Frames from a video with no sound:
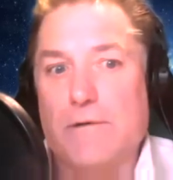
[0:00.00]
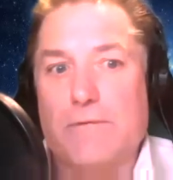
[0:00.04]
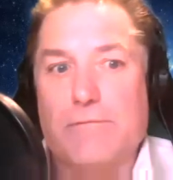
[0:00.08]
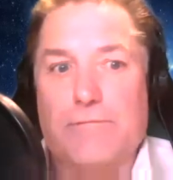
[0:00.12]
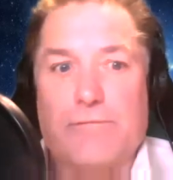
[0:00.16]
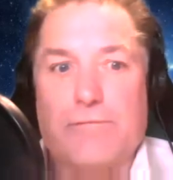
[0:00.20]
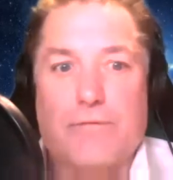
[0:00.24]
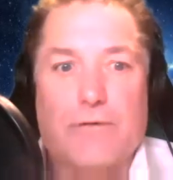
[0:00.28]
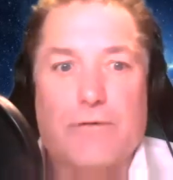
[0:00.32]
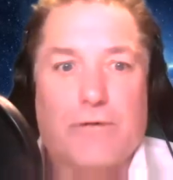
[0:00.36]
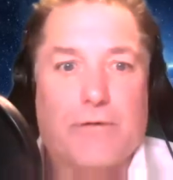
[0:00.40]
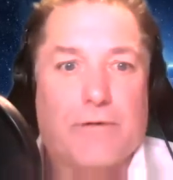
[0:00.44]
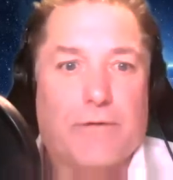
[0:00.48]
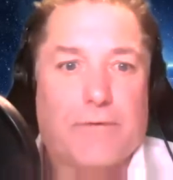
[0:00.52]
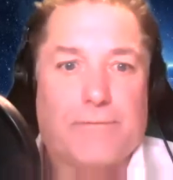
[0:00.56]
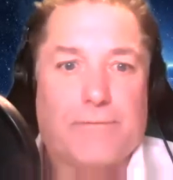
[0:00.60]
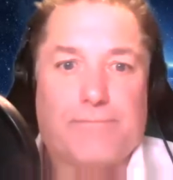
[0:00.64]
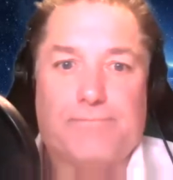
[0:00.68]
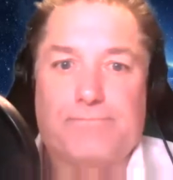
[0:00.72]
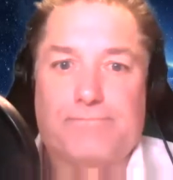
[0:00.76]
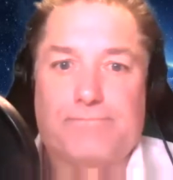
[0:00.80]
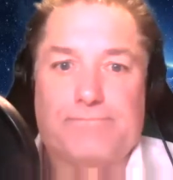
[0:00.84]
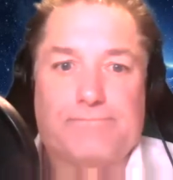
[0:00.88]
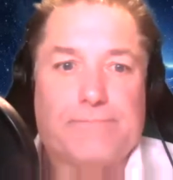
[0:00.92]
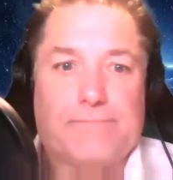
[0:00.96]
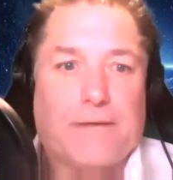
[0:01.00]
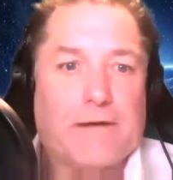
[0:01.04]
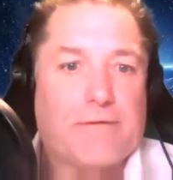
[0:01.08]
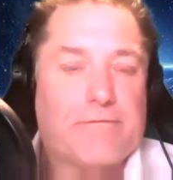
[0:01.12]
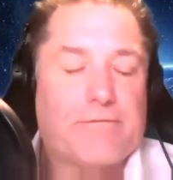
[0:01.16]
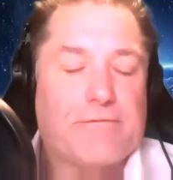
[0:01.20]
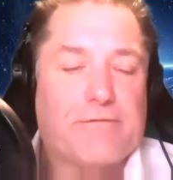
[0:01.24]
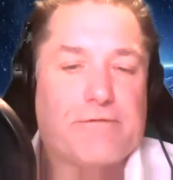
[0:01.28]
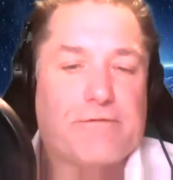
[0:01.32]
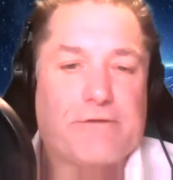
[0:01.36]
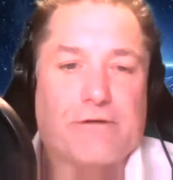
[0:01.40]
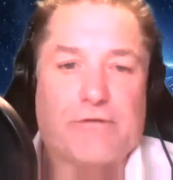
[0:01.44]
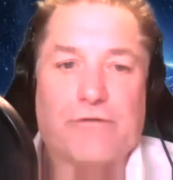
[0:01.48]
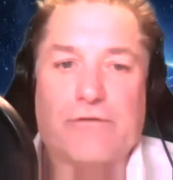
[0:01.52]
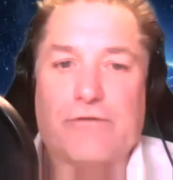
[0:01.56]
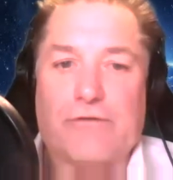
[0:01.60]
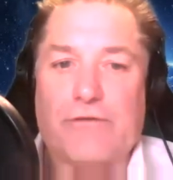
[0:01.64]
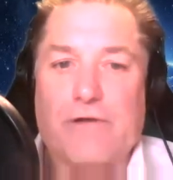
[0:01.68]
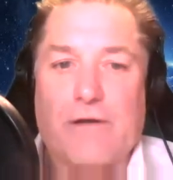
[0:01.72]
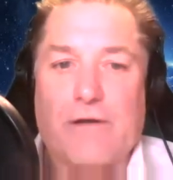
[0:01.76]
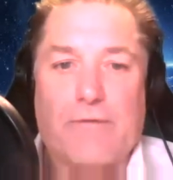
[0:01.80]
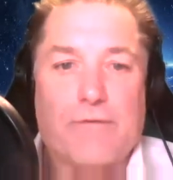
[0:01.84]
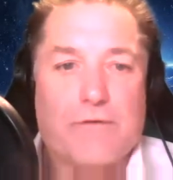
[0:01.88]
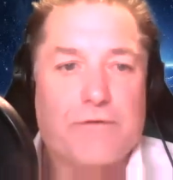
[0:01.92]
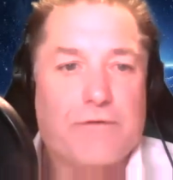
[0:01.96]
for like 6 or
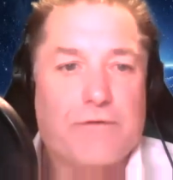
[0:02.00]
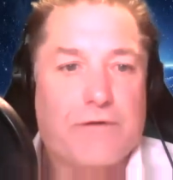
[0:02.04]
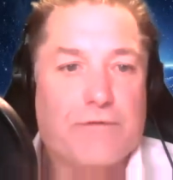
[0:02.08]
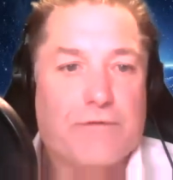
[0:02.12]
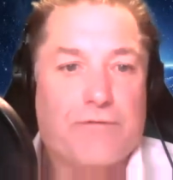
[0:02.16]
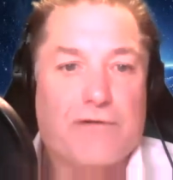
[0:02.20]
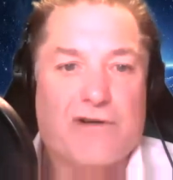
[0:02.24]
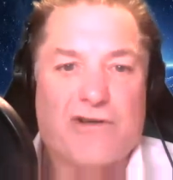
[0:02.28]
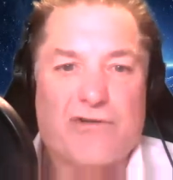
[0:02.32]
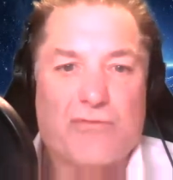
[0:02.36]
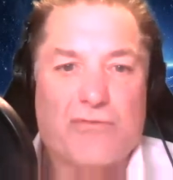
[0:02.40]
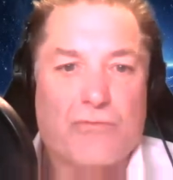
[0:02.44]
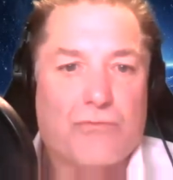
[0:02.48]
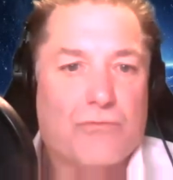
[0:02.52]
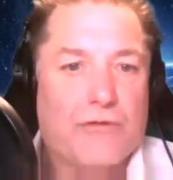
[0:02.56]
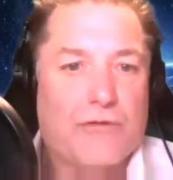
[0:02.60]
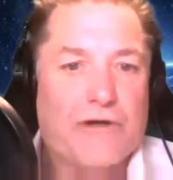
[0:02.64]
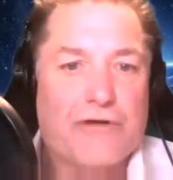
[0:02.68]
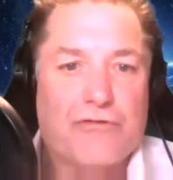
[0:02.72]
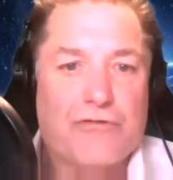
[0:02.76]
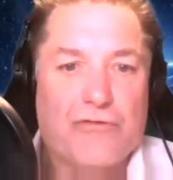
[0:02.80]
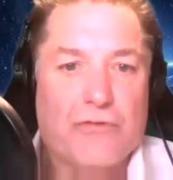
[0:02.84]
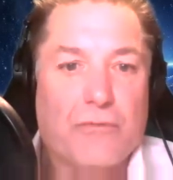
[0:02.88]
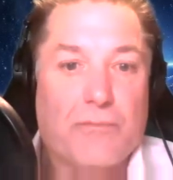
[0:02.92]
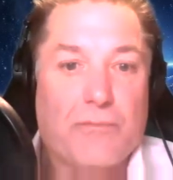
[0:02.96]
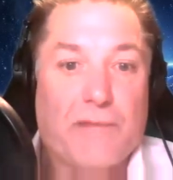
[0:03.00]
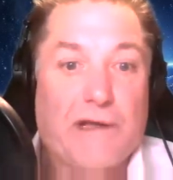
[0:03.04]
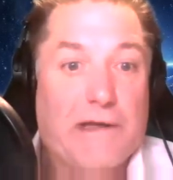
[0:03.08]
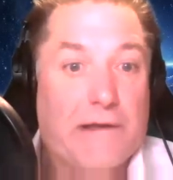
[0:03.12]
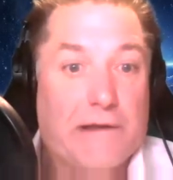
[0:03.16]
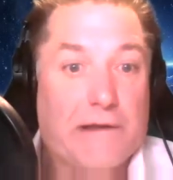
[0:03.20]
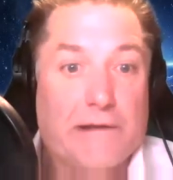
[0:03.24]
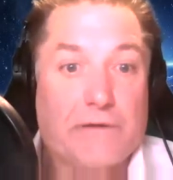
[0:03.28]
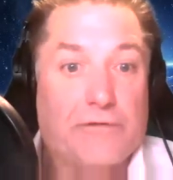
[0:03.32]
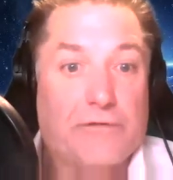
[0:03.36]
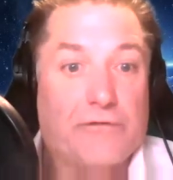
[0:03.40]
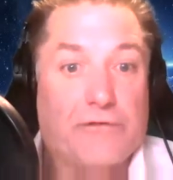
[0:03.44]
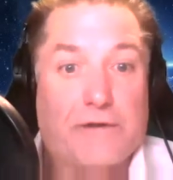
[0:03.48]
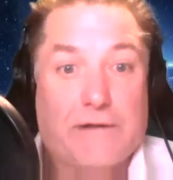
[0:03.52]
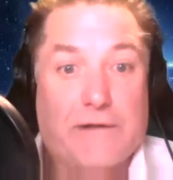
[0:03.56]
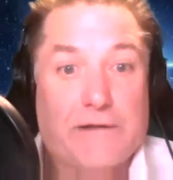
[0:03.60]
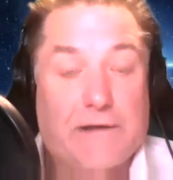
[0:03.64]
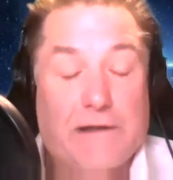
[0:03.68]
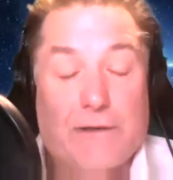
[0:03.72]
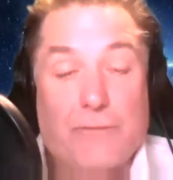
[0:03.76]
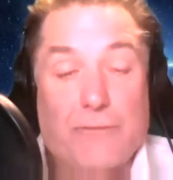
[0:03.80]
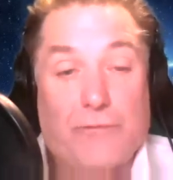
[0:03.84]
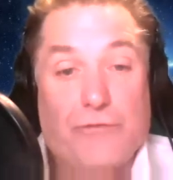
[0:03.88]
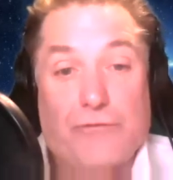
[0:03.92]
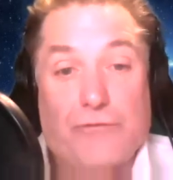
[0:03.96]
7 different regional meetings that
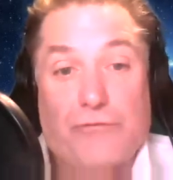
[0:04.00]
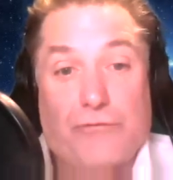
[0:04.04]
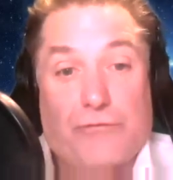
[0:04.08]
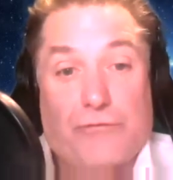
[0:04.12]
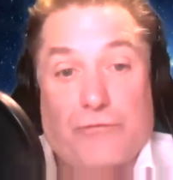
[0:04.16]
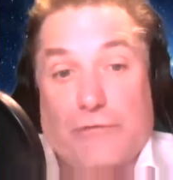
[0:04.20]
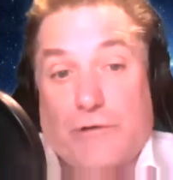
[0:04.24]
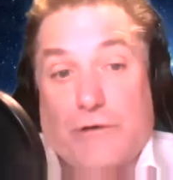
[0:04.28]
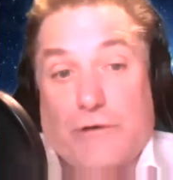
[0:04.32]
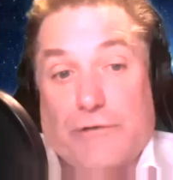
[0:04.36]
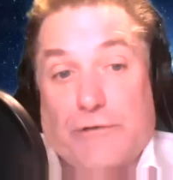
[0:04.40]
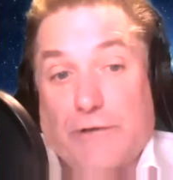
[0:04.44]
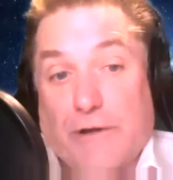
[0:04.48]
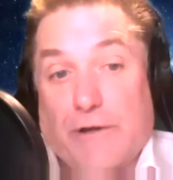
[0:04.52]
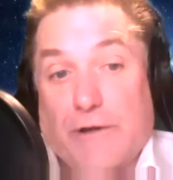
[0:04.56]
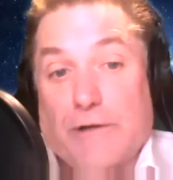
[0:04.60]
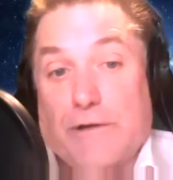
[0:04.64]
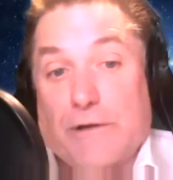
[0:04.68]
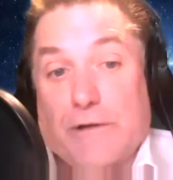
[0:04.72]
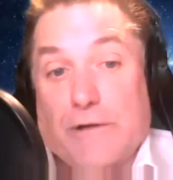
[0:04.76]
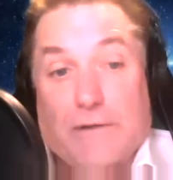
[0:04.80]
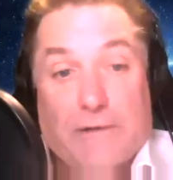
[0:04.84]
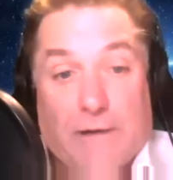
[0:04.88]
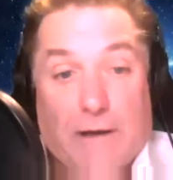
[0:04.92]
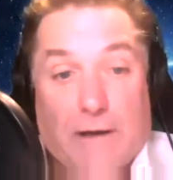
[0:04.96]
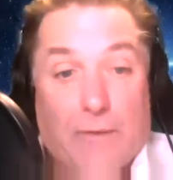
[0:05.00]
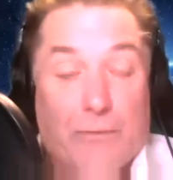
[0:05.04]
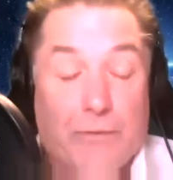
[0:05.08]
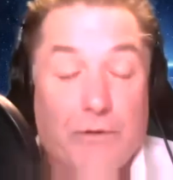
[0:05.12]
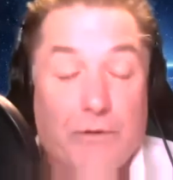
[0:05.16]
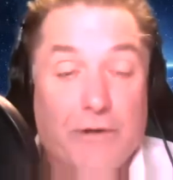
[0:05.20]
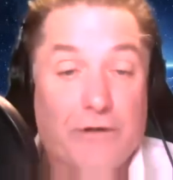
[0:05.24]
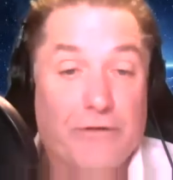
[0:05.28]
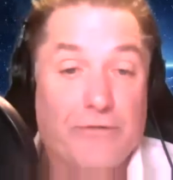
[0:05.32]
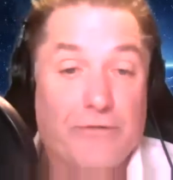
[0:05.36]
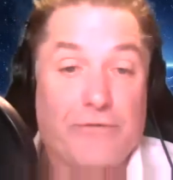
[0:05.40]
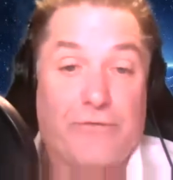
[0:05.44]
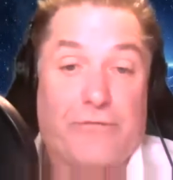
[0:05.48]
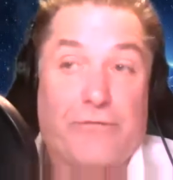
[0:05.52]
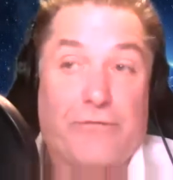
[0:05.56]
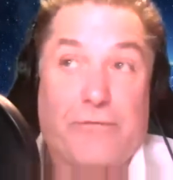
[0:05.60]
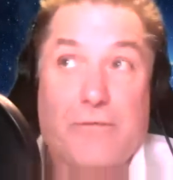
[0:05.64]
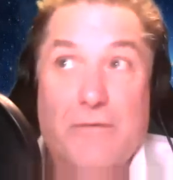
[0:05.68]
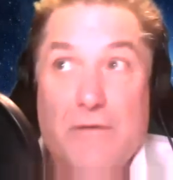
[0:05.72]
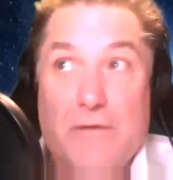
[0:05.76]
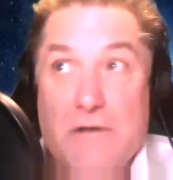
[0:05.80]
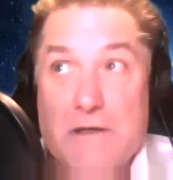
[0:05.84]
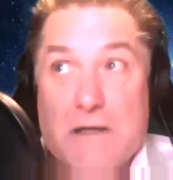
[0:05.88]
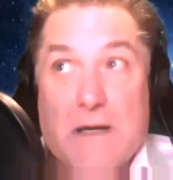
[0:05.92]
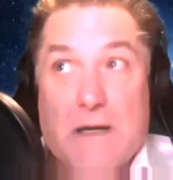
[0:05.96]
he was attending that were his
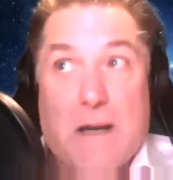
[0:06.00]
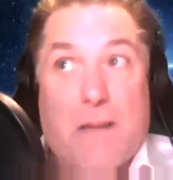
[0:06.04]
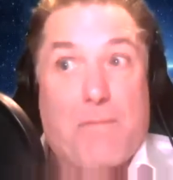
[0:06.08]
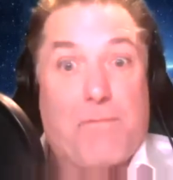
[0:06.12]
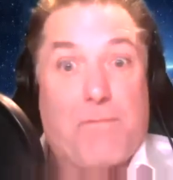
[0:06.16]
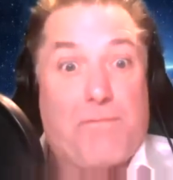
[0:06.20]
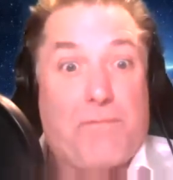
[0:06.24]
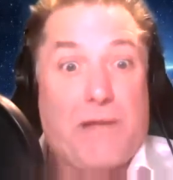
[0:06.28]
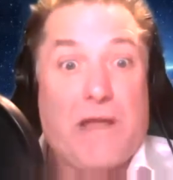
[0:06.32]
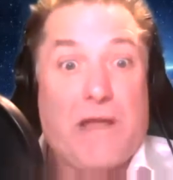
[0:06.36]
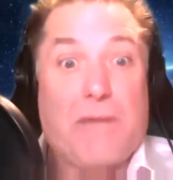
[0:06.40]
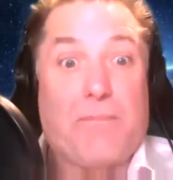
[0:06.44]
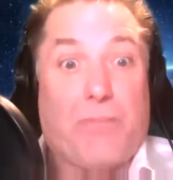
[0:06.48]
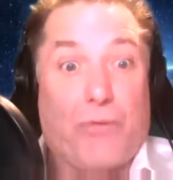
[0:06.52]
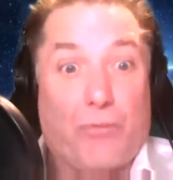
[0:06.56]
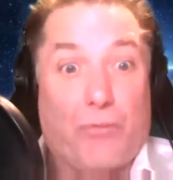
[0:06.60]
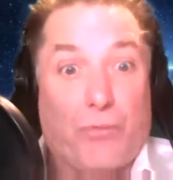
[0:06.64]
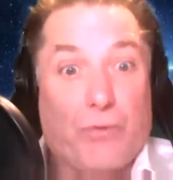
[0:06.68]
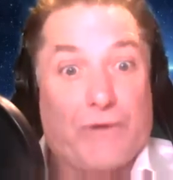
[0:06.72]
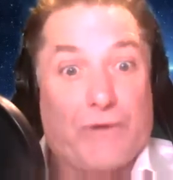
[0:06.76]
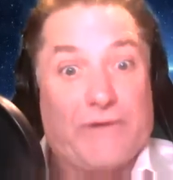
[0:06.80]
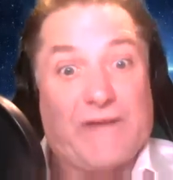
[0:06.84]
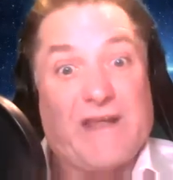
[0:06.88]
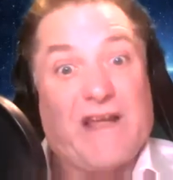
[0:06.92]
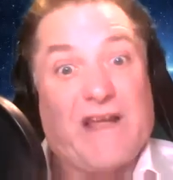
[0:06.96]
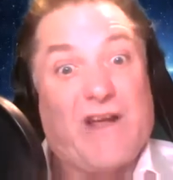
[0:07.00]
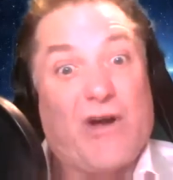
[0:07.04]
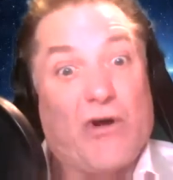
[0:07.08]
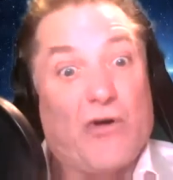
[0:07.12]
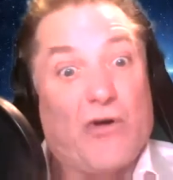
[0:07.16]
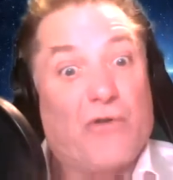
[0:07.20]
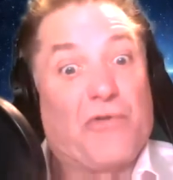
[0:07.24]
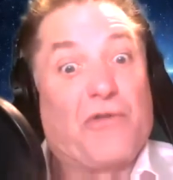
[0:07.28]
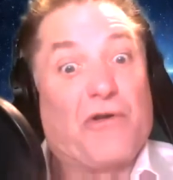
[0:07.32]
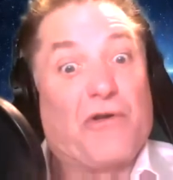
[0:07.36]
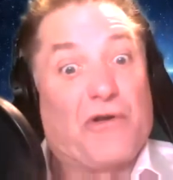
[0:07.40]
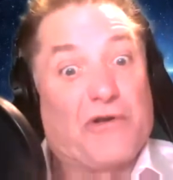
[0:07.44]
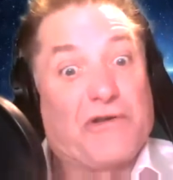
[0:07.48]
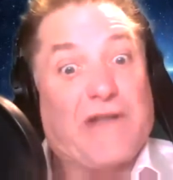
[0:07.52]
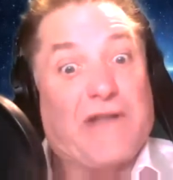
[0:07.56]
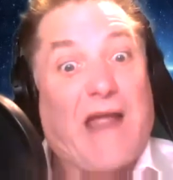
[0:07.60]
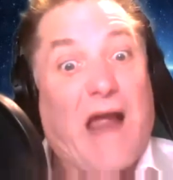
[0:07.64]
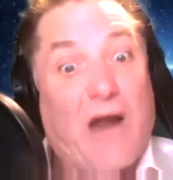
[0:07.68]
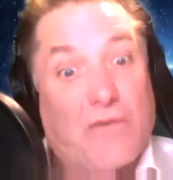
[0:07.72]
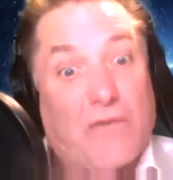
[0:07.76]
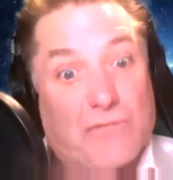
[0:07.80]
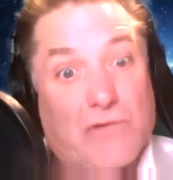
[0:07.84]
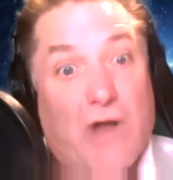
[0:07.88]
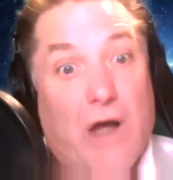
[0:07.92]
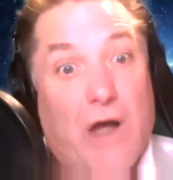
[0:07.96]
people, what they called their
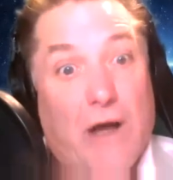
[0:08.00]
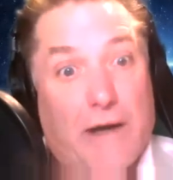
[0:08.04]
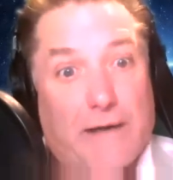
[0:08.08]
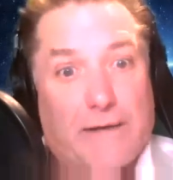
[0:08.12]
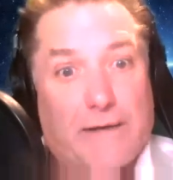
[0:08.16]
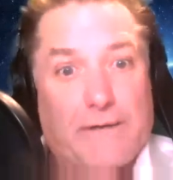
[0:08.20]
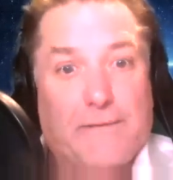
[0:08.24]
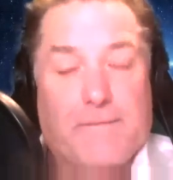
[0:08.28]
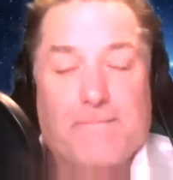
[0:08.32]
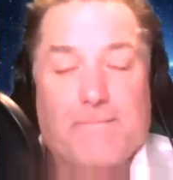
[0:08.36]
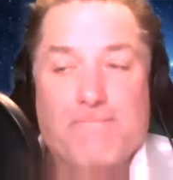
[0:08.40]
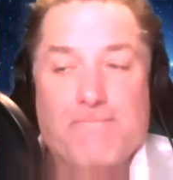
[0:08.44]
downline.